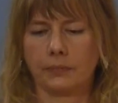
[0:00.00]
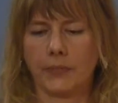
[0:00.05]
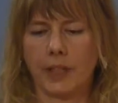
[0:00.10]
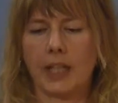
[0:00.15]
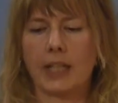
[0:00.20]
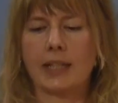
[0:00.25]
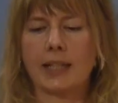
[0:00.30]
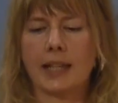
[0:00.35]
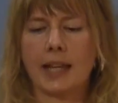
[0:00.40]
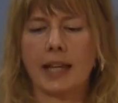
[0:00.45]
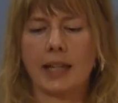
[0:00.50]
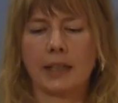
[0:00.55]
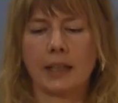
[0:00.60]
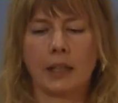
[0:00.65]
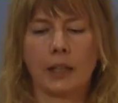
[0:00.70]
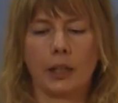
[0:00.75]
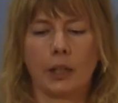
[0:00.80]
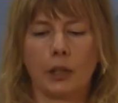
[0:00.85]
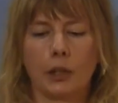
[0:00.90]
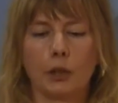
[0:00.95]
He
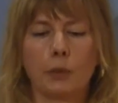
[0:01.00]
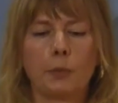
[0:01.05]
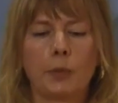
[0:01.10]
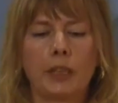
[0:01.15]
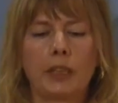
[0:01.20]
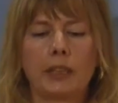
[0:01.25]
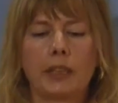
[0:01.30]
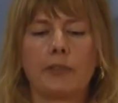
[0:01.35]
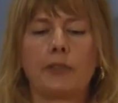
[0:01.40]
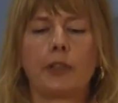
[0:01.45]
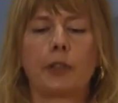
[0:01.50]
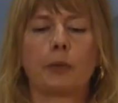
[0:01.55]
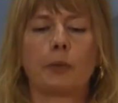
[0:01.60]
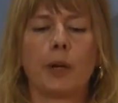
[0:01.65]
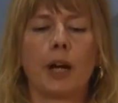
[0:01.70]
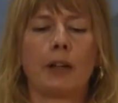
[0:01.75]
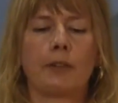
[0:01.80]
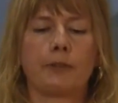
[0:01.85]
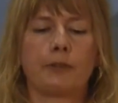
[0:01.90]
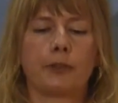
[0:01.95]
said you'd been living
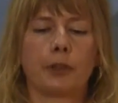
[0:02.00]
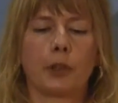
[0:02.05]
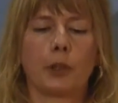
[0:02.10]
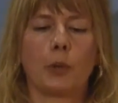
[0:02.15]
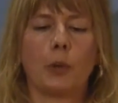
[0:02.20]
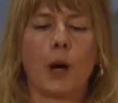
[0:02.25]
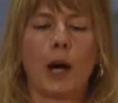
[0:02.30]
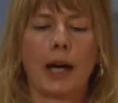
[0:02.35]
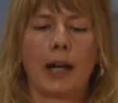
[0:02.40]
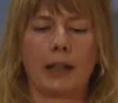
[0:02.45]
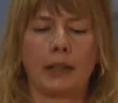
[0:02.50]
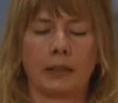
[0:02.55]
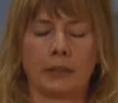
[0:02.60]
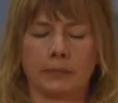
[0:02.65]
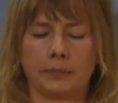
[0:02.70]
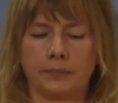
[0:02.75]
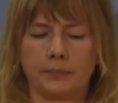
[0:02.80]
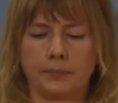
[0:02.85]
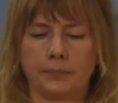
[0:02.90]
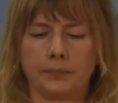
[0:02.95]
rough for a while.
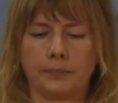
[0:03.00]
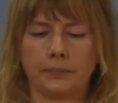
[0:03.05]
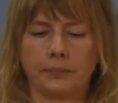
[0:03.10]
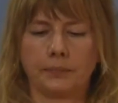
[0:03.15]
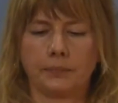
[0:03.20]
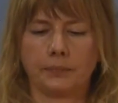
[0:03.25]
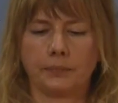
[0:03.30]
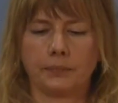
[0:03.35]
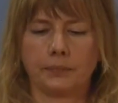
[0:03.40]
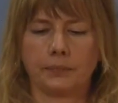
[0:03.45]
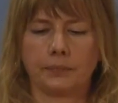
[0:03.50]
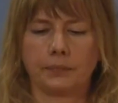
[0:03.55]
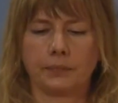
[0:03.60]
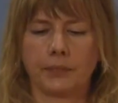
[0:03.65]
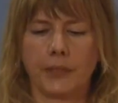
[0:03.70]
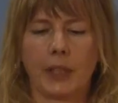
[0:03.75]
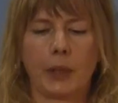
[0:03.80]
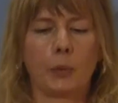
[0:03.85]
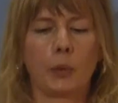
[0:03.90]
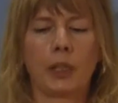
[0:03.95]

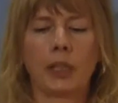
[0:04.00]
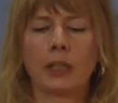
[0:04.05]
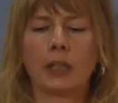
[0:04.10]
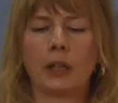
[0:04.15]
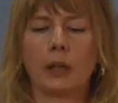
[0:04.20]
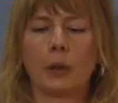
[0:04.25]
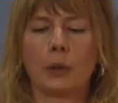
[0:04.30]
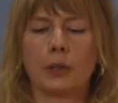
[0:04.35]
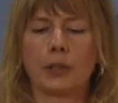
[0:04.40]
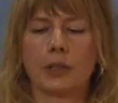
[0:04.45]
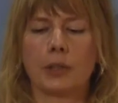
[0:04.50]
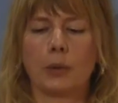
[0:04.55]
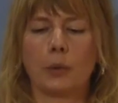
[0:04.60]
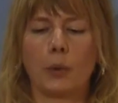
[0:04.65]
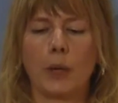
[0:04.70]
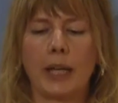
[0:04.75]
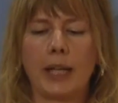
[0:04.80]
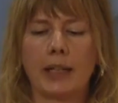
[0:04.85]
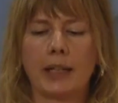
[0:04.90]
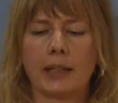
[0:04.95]
He wouldn't go to the
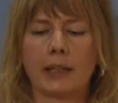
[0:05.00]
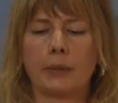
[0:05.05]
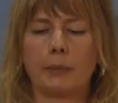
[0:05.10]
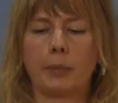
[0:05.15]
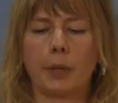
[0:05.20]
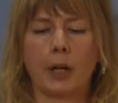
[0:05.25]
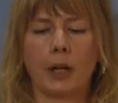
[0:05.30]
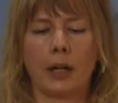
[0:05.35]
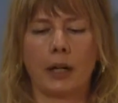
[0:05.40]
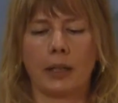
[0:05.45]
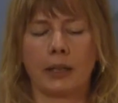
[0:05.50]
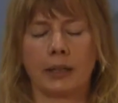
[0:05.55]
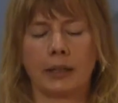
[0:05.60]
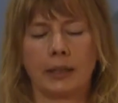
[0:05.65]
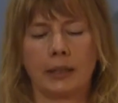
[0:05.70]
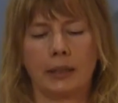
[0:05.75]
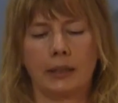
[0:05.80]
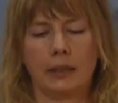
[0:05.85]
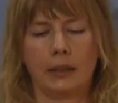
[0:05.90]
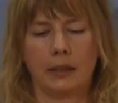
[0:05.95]
wake at the bar.
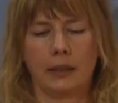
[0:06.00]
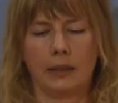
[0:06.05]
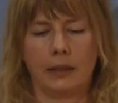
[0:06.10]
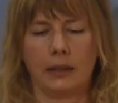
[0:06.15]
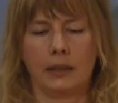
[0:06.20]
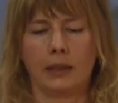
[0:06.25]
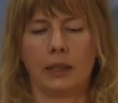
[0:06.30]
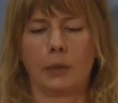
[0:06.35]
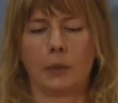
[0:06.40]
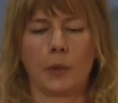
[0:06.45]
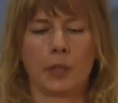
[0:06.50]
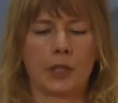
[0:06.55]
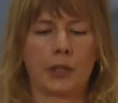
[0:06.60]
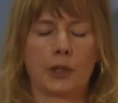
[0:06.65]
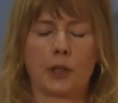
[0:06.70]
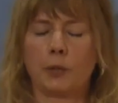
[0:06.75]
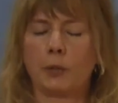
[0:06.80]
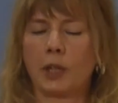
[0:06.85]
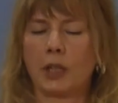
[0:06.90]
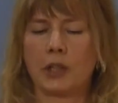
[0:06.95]
It was
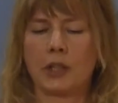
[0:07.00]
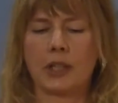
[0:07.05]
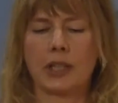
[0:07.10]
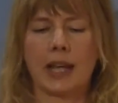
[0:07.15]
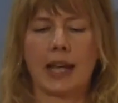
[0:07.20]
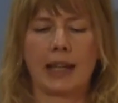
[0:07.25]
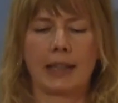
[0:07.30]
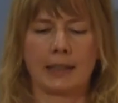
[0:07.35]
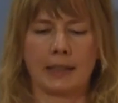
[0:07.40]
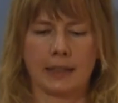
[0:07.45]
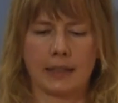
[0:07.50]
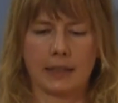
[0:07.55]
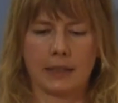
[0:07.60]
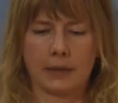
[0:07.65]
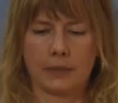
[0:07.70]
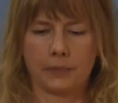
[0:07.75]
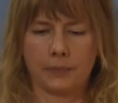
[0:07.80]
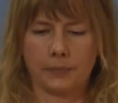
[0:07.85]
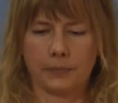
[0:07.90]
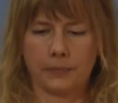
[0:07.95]
too much sadness.